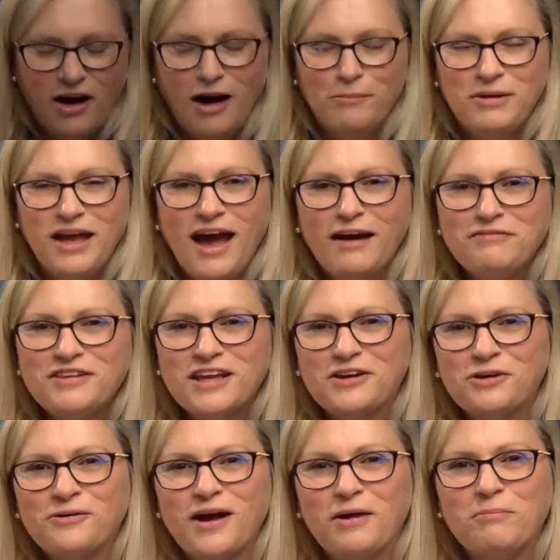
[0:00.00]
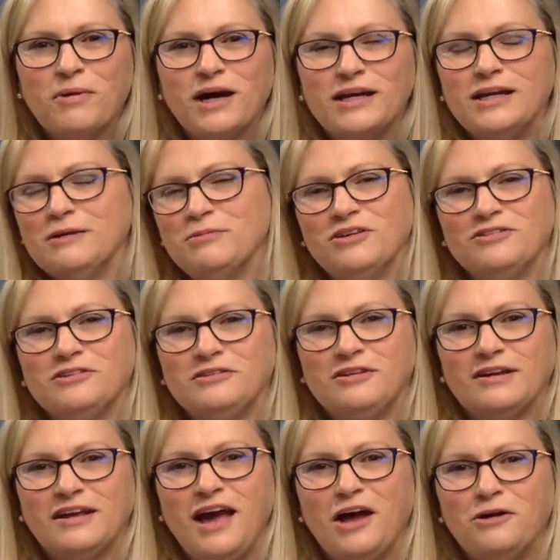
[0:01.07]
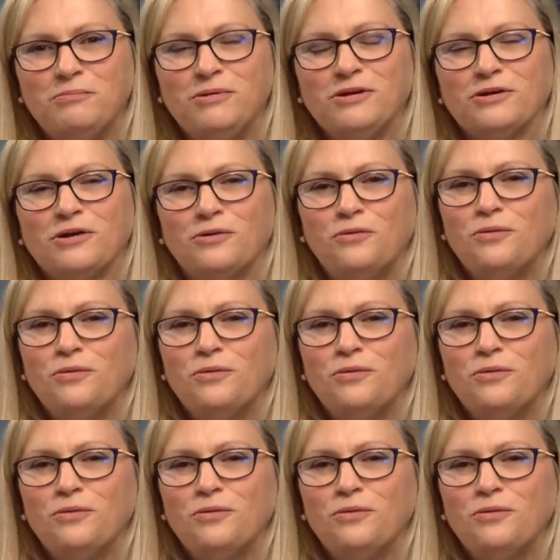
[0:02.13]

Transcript: On behalf of the underground mining business at Caterpillar,